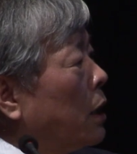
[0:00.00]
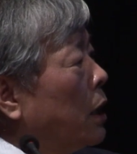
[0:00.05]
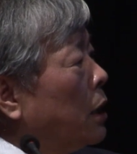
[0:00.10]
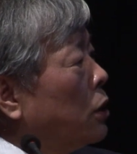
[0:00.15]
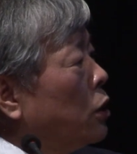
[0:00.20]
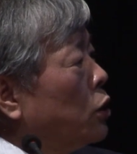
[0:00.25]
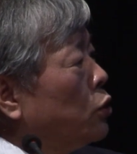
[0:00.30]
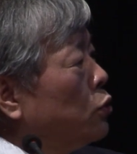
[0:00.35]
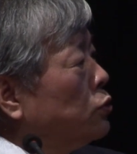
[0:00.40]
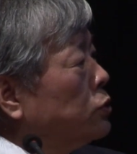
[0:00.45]

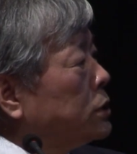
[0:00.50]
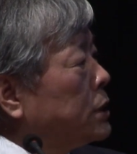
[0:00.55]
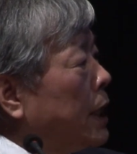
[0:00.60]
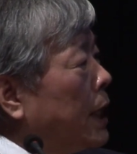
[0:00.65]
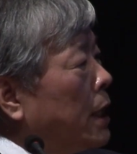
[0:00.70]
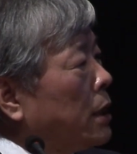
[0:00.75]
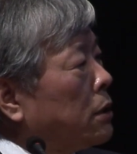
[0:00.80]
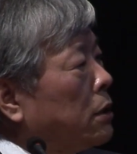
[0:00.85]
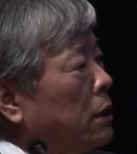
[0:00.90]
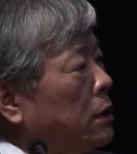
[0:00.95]
then use
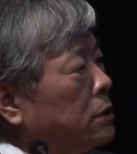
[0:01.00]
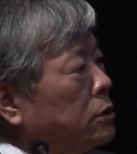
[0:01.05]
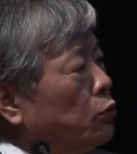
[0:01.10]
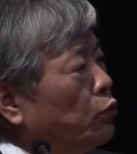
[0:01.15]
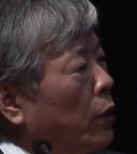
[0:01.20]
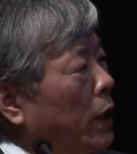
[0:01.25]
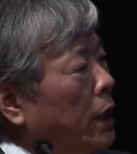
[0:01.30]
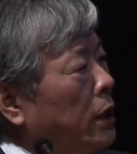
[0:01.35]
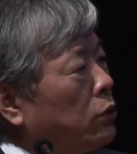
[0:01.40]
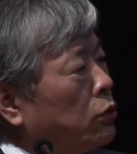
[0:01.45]
that as a
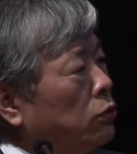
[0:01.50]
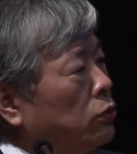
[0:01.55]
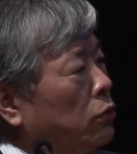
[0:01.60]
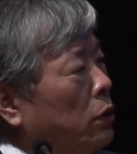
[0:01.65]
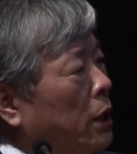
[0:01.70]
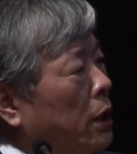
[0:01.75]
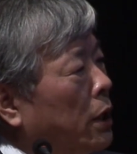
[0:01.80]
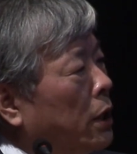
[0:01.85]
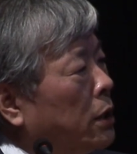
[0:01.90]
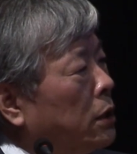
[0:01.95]
way
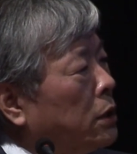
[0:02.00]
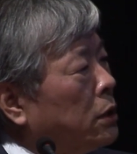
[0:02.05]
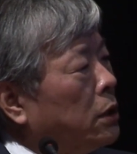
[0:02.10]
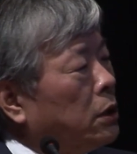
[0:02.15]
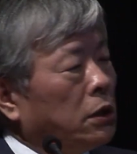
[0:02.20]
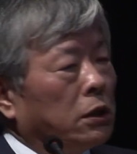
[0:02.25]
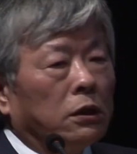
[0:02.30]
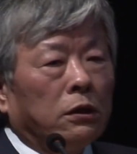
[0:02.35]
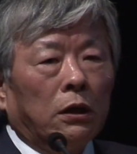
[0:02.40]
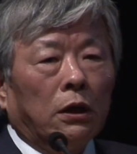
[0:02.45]

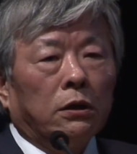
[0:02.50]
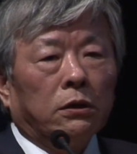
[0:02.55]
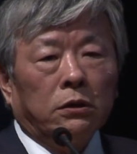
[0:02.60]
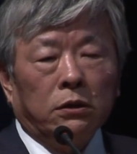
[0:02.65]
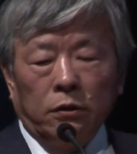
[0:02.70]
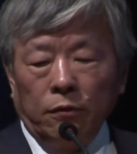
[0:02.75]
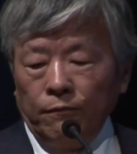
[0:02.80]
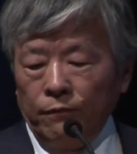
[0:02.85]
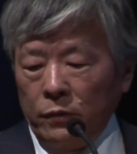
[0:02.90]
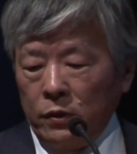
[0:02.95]

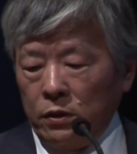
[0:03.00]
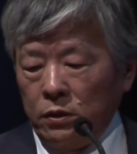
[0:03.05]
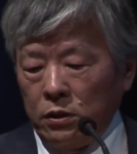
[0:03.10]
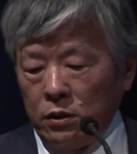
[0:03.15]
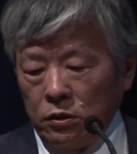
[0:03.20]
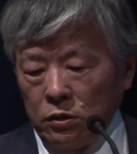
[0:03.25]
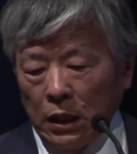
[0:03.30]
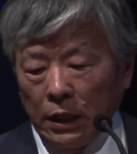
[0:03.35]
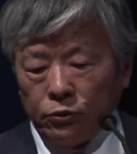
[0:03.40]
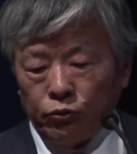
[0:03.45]

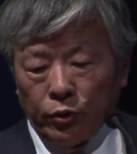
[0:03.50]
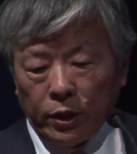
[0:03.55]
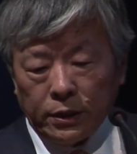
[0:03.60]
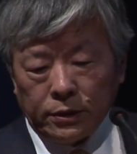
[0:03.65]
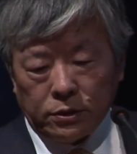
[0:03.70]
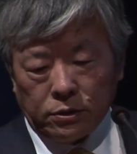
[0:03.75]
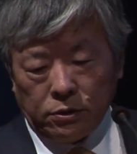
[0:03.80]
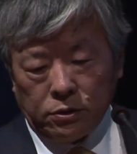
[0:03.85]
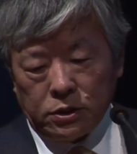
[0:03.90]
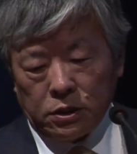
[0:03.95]
to
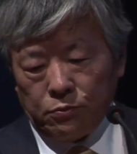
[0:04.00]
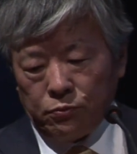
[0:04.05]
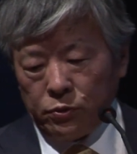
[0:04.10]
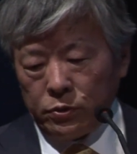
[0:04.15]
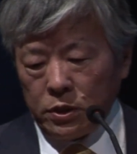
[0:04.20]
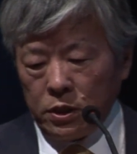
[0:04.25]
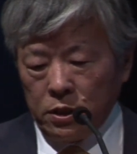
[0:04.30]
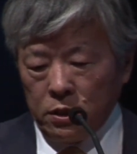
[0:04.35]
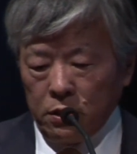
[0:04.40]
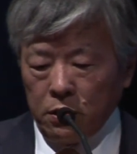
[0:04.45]
address some
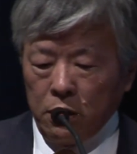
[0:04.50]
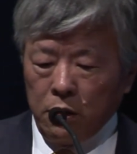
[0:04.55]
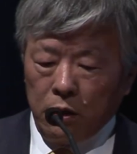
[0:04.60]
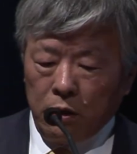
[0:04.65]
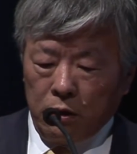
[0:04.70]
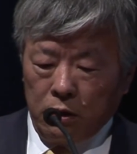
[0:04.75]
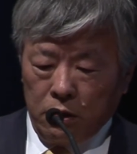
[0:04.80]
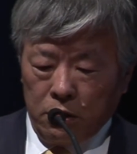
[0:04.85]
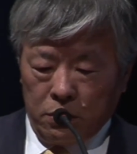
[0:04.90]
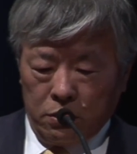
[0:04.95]
of the
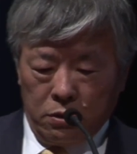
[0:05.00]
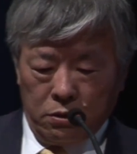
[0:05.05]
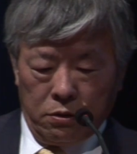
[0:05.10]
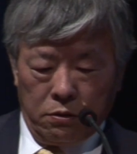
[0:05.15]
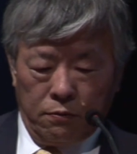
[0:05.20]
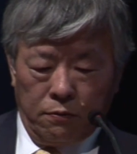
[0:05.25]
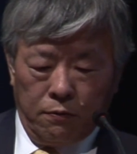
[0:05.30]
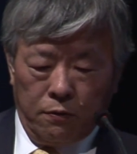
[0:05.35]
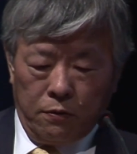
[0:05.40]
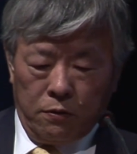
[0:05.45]

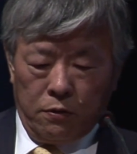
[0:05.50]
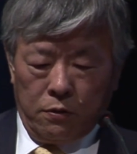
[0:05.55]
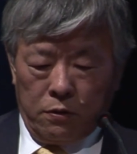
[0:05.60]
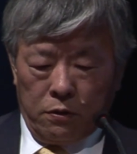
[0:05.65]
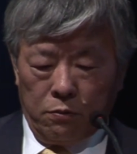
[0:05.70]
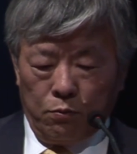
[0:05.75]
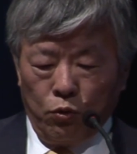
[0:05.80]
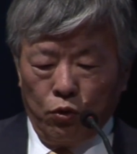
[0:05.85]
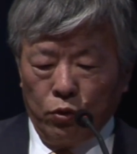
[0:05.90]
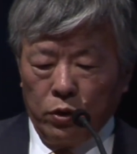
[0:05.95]

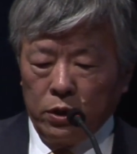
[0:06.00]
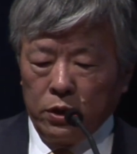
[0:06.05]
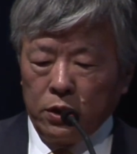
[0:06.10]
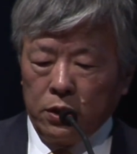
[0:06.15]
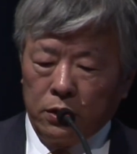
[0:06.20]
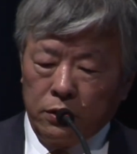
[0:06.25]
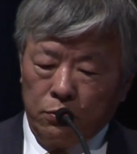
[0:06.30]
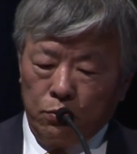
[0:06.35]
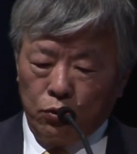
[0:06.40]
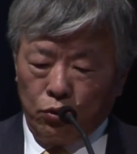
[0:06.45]

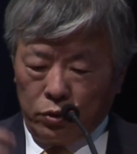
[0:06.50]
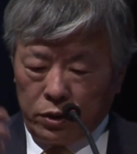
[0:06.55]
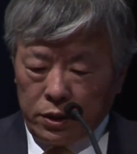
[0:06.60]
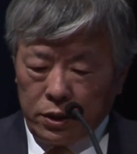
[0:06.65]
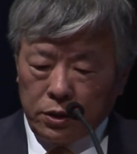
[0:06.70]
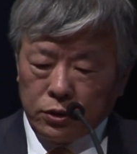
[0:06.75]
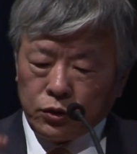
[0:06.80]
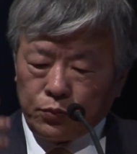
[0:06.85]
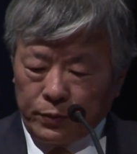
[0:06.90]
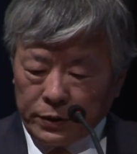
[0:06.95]

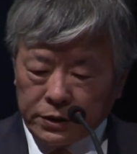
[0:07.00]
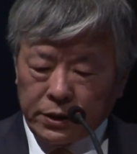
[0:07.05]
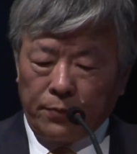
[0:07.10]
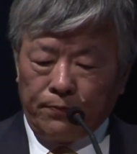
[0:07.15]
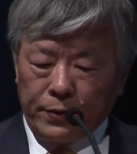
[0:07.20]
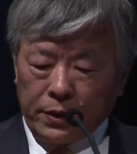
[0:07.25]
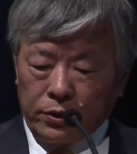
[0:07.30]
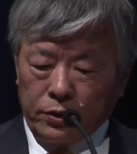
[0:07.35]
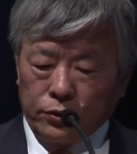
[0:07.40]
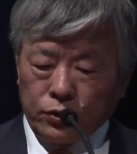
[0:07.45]
more
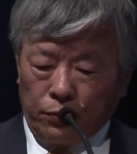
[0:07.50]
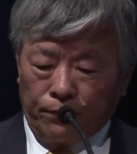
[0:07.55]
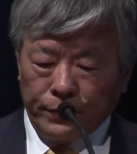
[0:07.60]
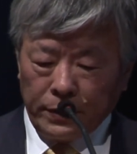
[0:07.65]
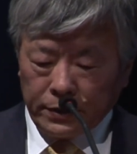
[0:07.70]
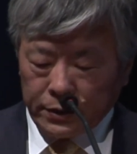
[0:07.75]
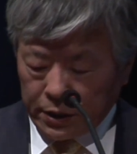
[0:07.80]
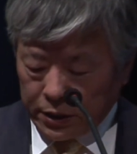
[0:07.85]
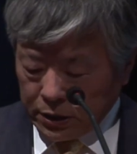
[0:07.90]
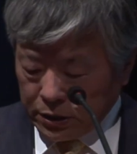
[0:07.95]
specific,
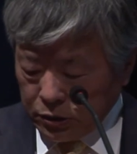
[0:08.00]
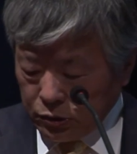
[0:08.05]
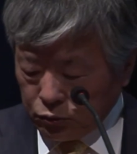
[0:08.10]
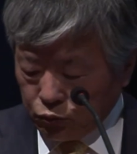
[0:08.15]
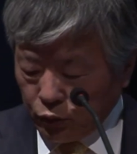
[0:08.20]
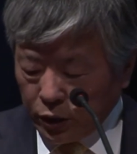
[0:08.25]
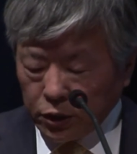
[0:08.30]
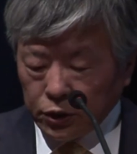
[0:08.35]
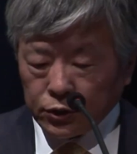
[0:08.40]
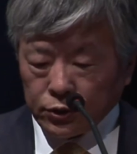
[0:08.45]
sophisticated
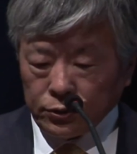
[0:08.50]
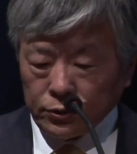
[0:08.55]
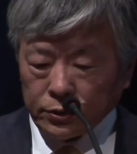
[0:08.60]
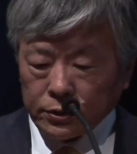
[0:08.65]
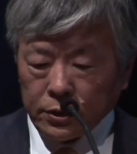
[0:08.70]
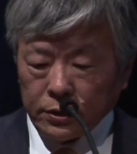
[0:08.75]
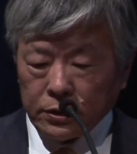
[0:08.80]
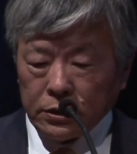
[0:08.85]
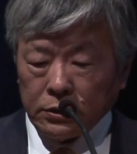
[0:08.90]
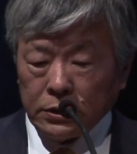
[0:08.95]

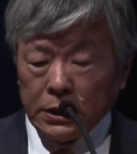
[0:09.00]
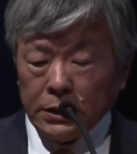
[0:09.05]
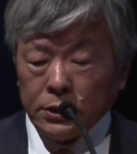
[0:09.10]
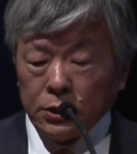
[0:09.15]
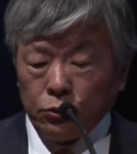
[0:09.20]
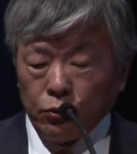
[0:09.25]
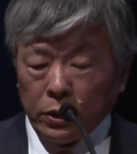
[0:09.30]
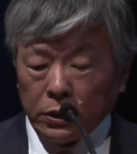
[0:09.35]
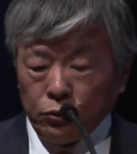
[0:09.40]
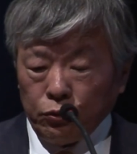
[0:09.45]
questions. So this
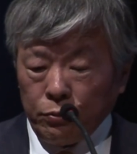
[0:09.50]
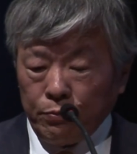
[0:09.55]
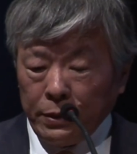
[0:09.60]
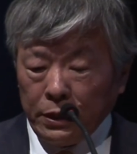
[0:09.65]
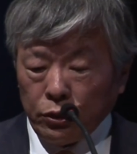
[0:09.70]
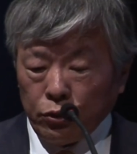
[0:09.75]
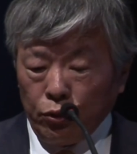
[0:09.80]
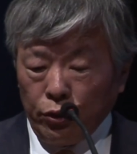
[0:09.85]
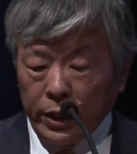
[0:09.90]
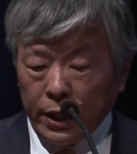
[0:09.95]
is what we've
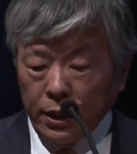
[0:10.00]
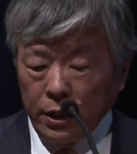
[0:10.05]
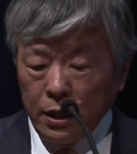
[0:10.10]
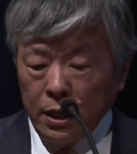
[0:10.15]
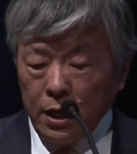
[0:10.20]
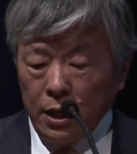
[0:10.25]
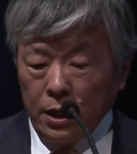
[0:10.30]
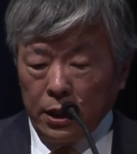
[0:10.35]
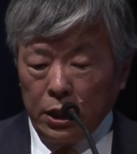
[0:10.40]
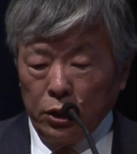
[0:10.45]
been doing.
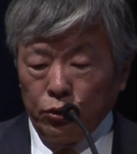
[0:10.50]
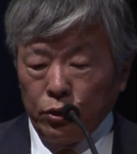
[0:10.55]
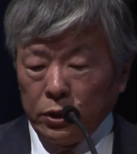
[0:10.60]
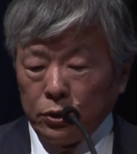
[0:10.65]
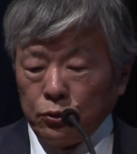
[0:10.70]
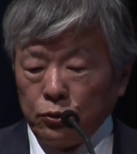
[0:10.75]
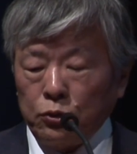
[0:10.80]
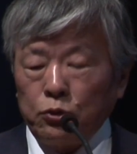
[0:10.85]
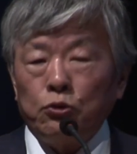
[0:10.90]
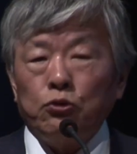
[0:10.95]
In order
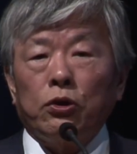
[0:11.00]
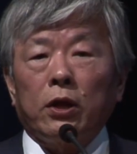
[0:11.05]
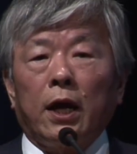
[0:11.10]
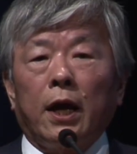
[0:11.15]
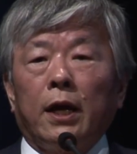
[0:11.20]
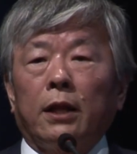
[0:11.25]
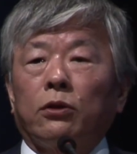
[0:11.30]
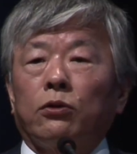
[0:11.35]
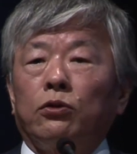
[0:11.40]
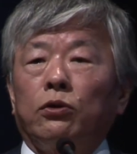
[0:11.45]
to do
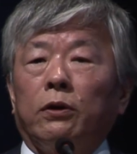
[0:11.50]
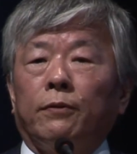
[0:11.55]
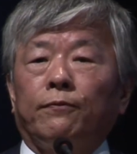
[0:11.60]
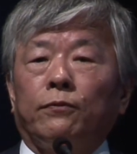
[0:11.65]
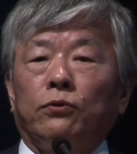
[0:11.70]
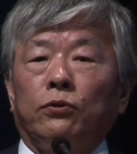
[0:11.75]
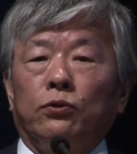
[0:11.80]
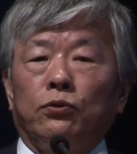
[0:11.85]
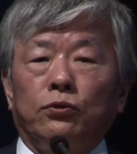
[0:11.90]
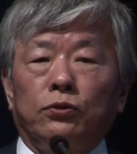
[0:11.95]
that, you have
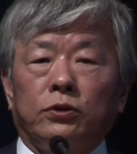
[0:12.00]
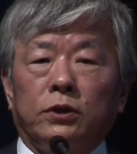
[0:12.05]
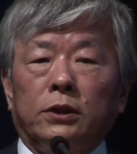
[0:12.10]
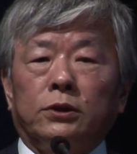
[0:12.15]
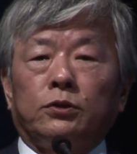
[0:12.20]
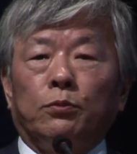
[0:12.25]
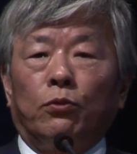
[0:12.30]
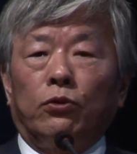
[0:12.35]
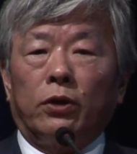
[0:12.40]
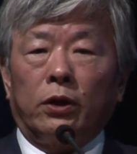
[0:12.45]
to use
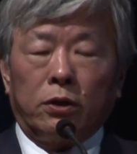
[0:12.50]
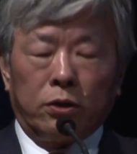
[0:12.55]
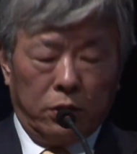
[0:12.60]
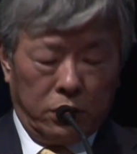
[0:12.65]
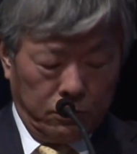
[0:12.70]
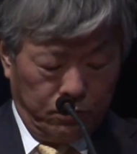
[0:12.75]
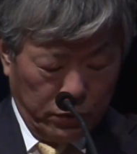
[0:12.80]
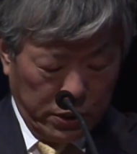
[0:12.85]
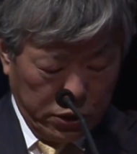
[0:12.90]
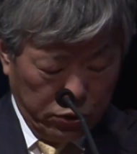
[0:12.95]
this
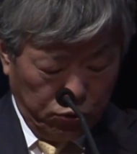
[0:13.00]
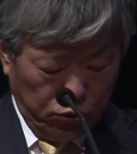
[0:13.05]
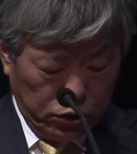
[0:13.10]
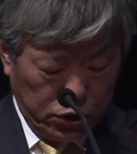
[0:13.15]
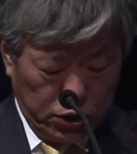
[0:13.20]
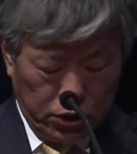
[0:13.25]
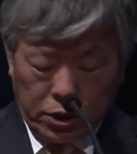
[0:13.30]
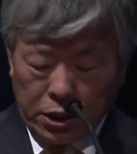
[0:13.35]
molecular biology